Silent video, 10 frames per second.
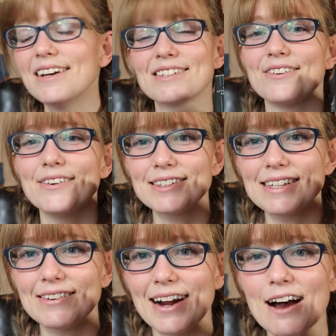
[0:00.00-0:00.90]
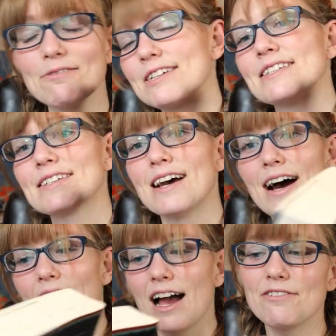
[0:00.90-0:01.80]
So we'll see what happens.
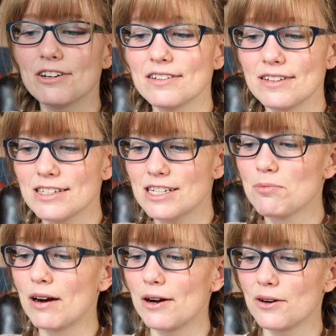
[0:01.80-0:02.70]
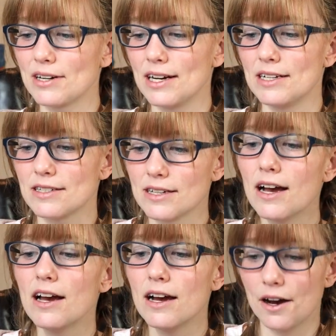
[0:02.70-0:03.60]
I have other things to prioritize
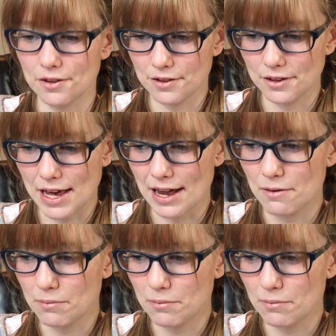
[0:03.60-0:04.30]
other than that,